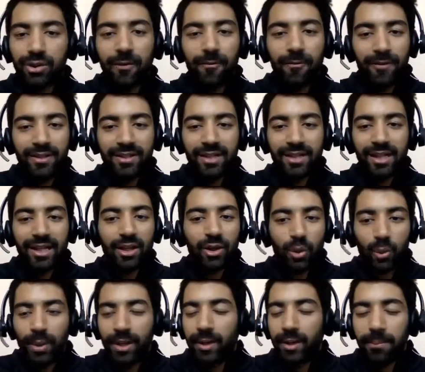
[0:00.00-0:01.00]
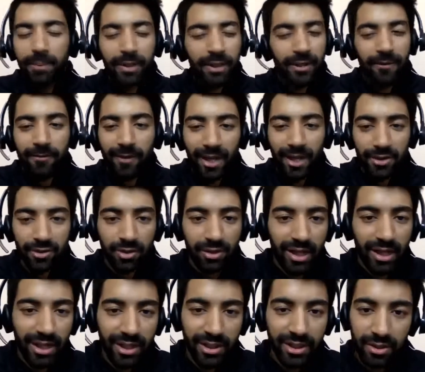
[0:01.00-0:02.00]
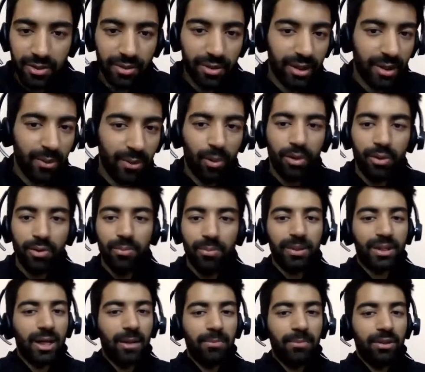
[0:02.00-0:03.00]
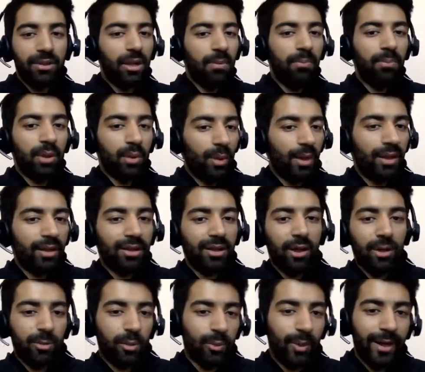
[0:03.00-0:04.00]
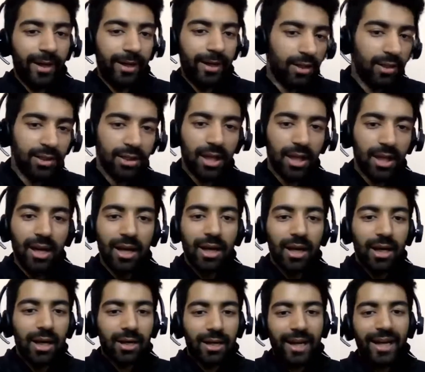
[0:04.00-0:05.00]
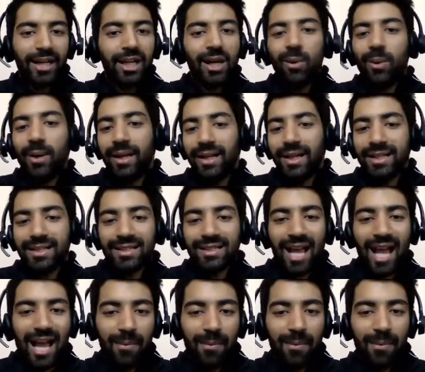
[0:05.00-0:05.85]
Microsoft is like growing pretty fast on Azure. They want to become the number one cloud providers. Right now, I guess